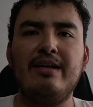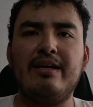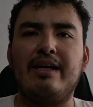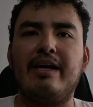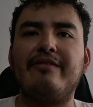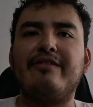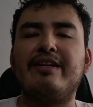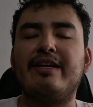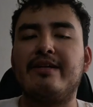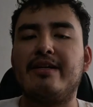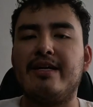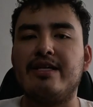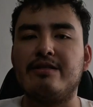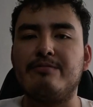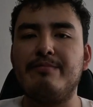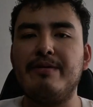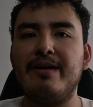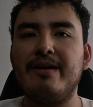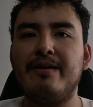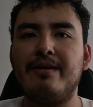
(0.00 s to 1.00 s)
Having a nice
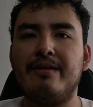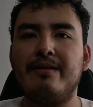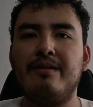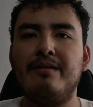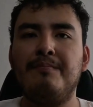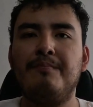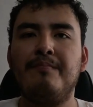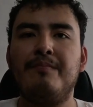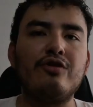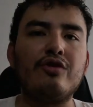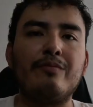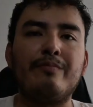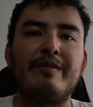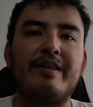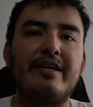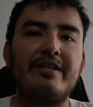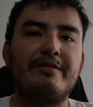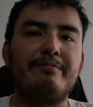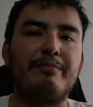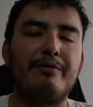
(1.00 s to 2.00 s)
bed, some
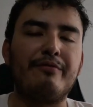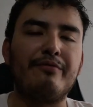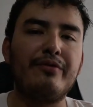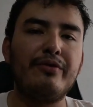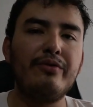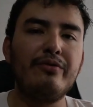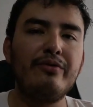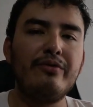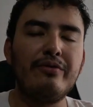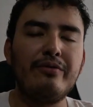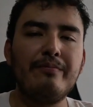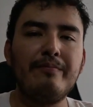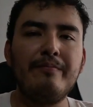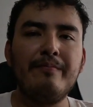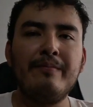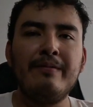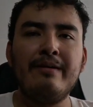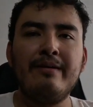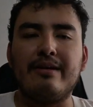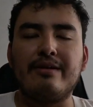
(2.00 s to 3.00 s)
nice
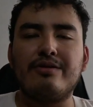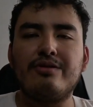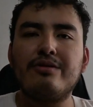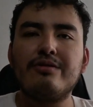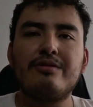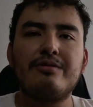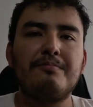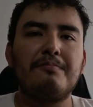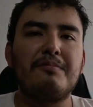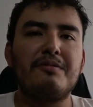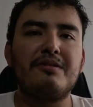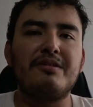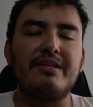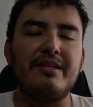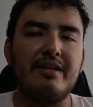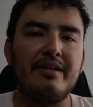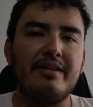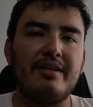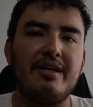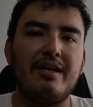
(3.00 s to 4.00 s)
perfume, like just
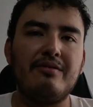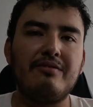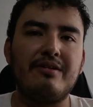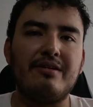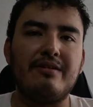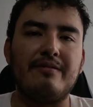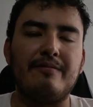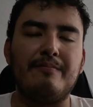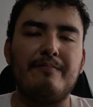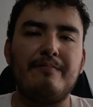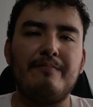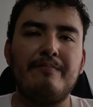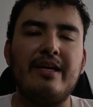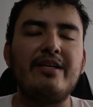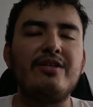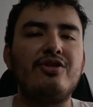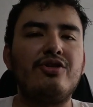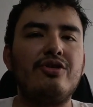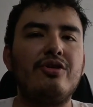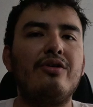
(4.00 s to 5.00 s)
sitting down and
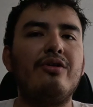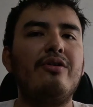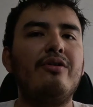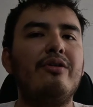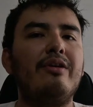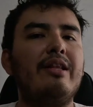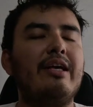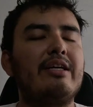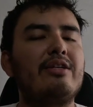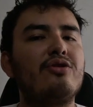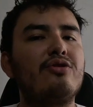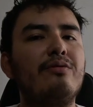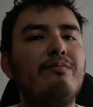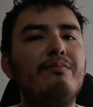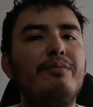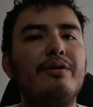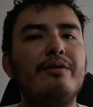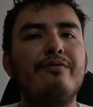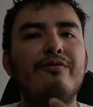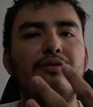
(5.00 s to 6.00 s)
enjoy like
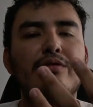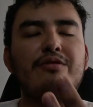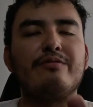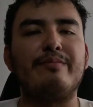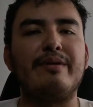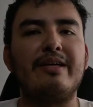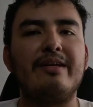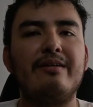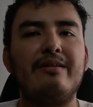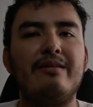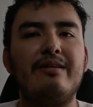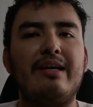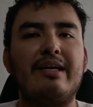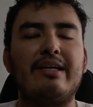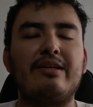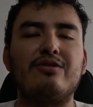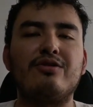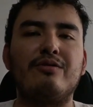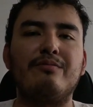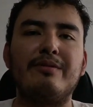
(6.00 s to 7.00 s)
some beautiful smell,
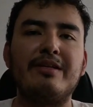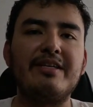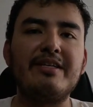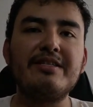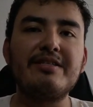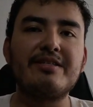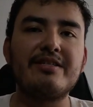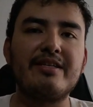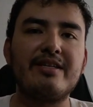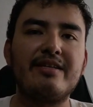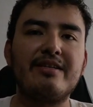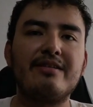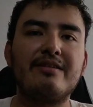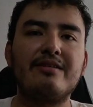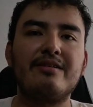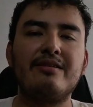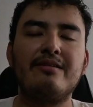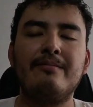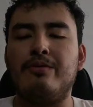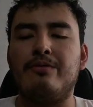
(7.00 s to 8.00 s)
like some
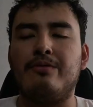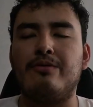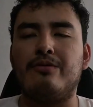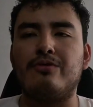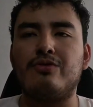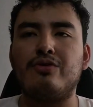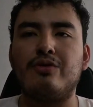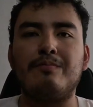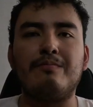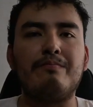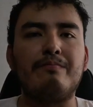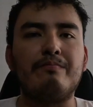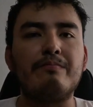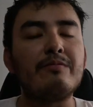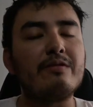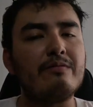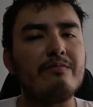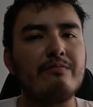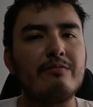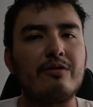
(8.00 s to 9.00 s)
incense or some
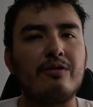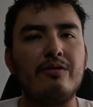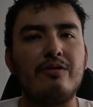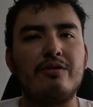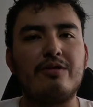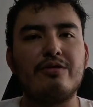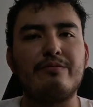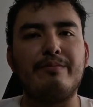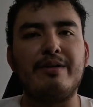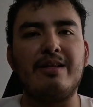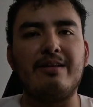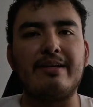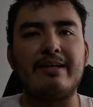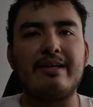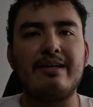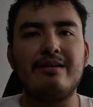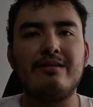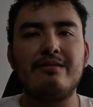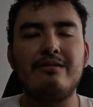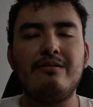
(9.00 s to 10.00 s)
good smelling
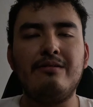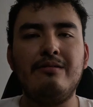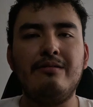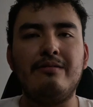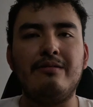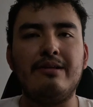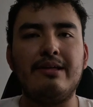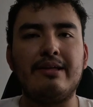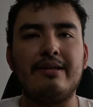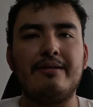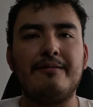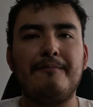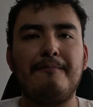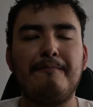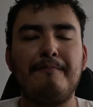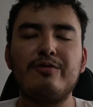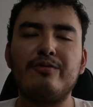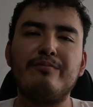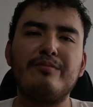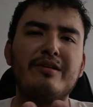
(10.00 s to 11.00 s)
candle. Like
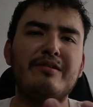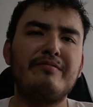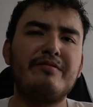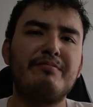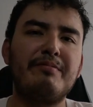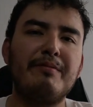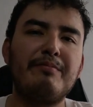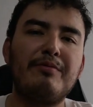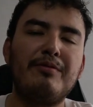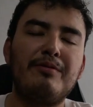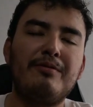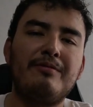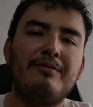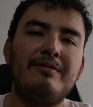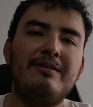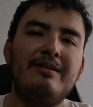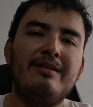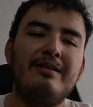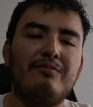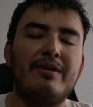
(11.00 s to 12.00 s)
sometimes
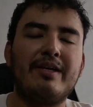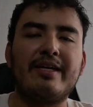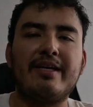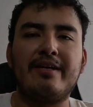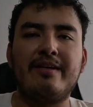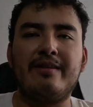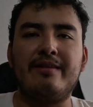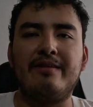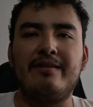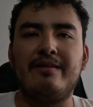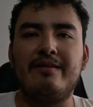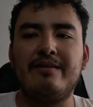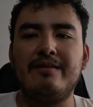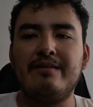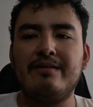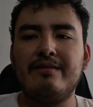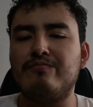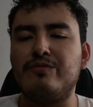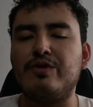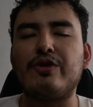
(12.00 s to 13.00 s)
people, we can
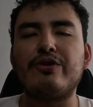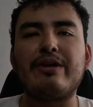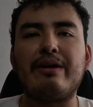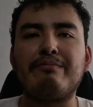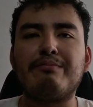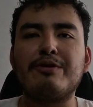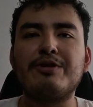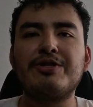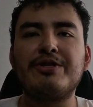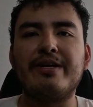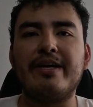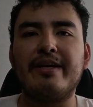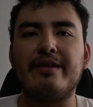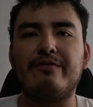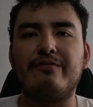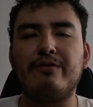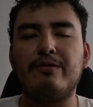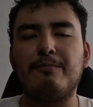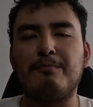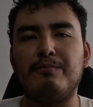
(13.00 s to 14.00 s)
not
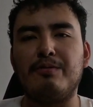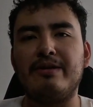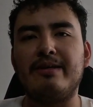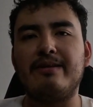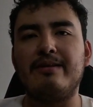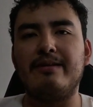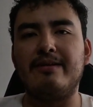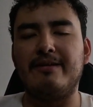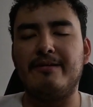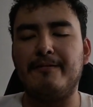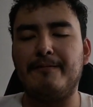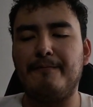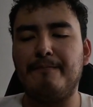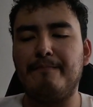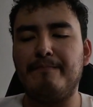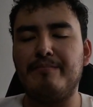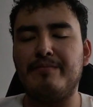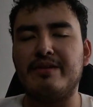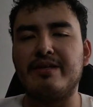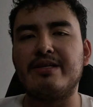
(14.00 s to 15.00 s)
appreciate completely
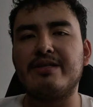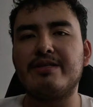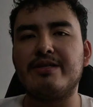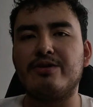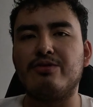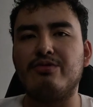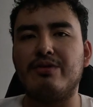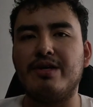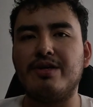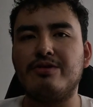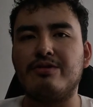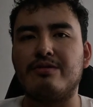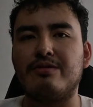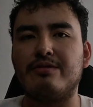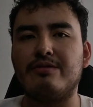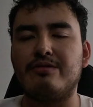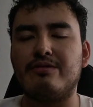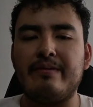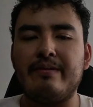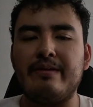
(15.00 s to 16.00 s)
these
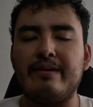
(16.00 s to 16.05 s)
situations.